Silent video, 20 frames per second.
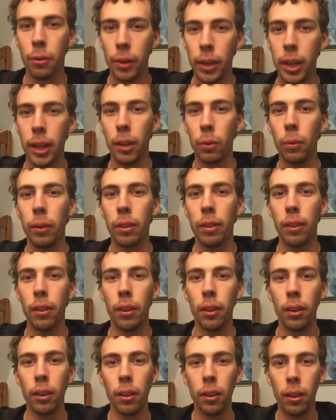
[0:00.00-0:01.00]
creating with
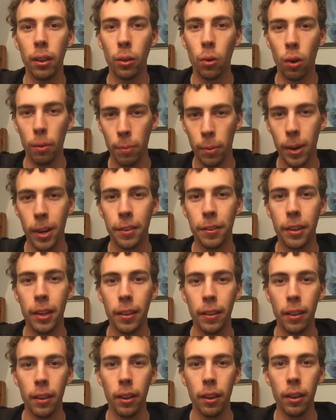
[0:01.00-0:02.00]
the chord progression
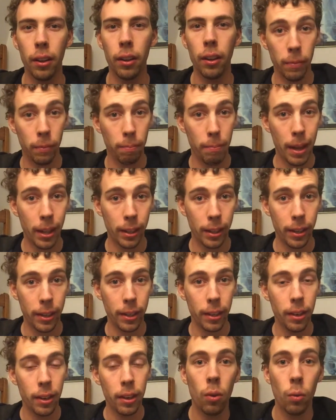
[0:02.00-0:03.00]
and the melody.